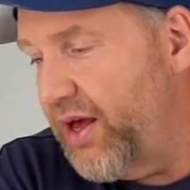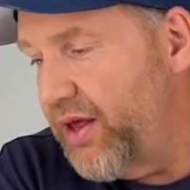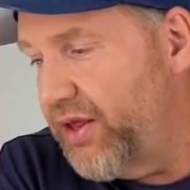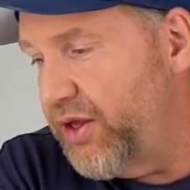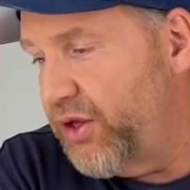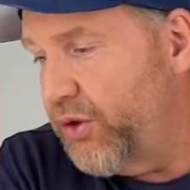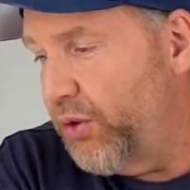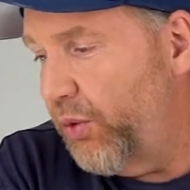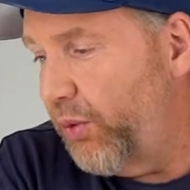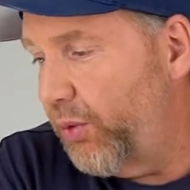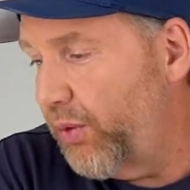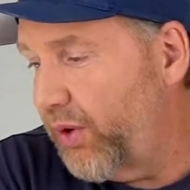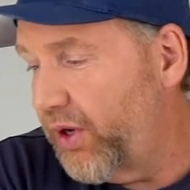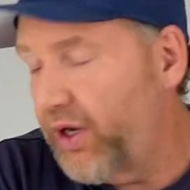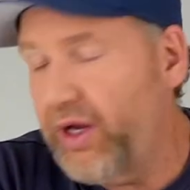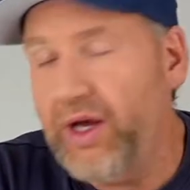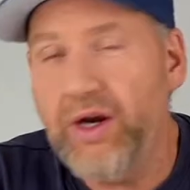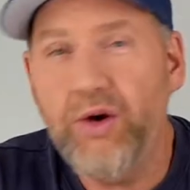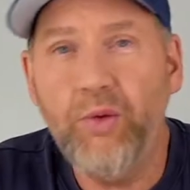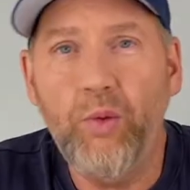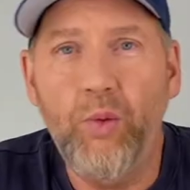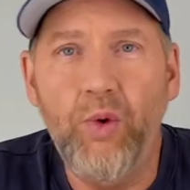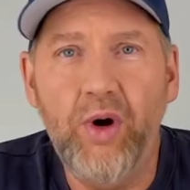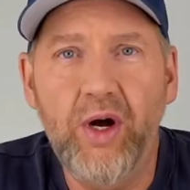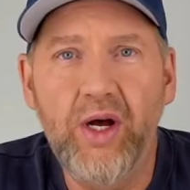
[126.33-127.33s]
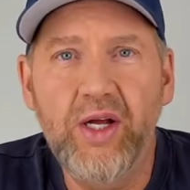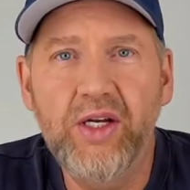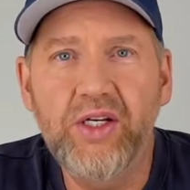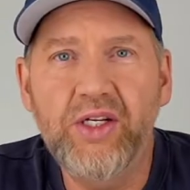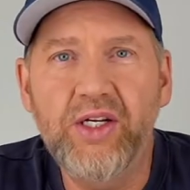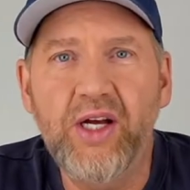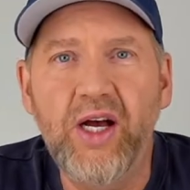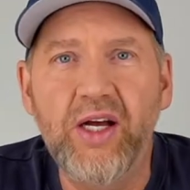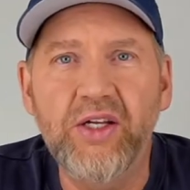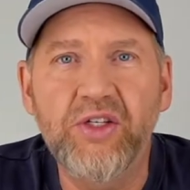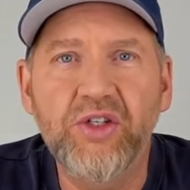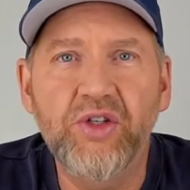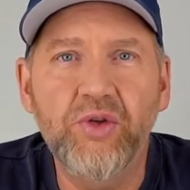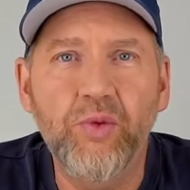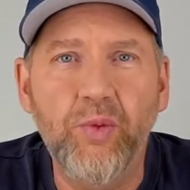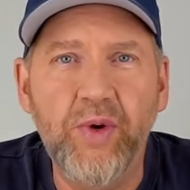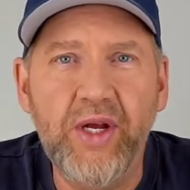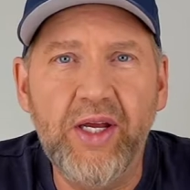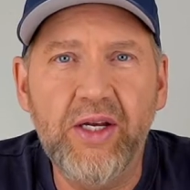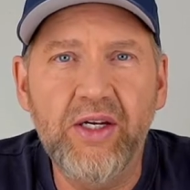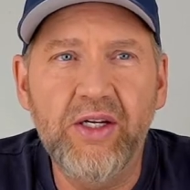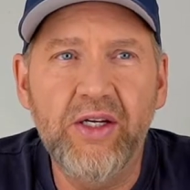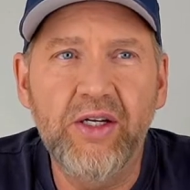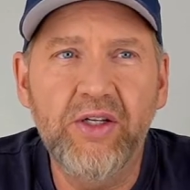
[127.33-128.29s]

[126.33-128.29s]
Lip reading: you're gonna want a sweet